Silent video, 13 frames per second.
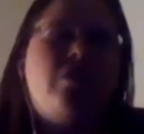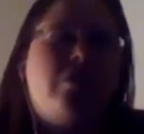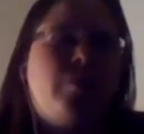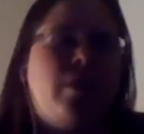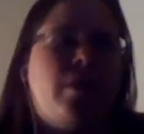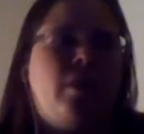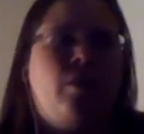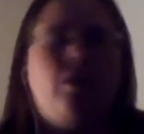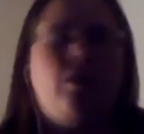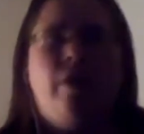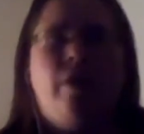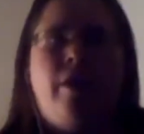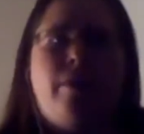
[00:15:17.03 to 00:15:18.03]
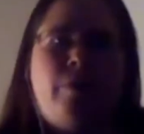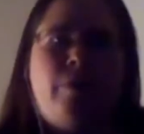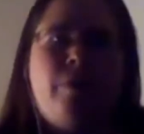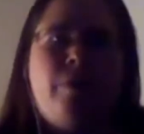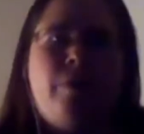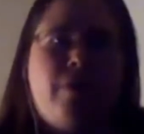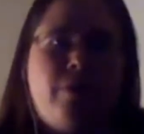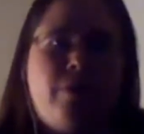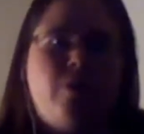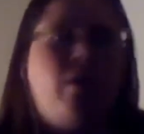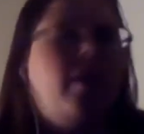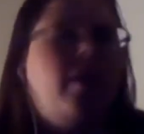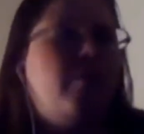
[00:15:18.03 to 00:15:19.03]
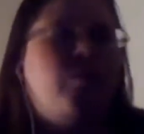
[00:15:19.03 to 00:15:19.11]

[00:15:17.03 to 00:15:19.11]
swear the oath on, I swear on my father's grave,